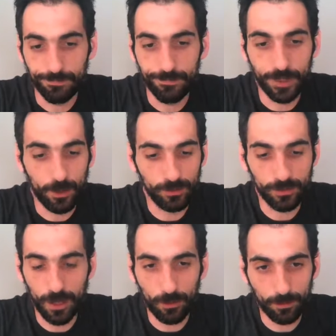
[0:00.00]
knows
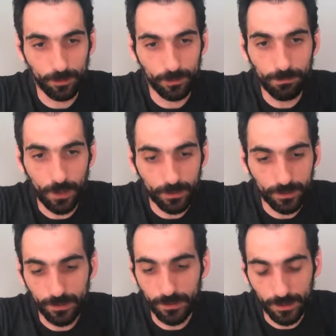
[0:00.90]
how to
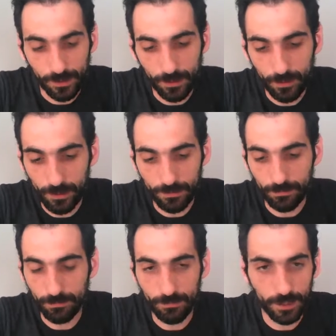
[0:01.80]
post
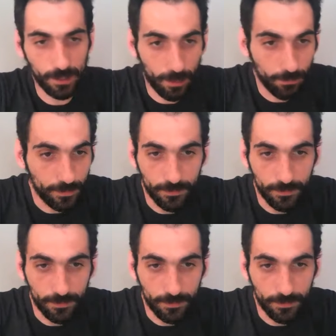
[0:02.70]
on GitHub,